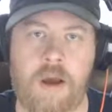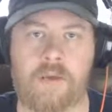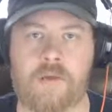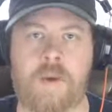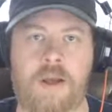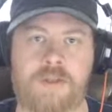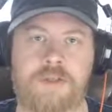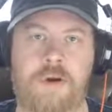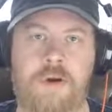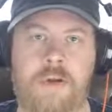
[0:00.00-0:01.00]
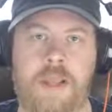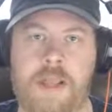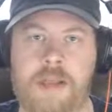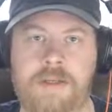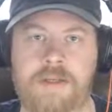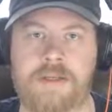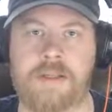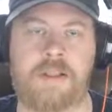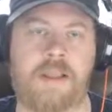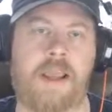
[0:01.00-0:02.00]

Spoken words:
otherwise known as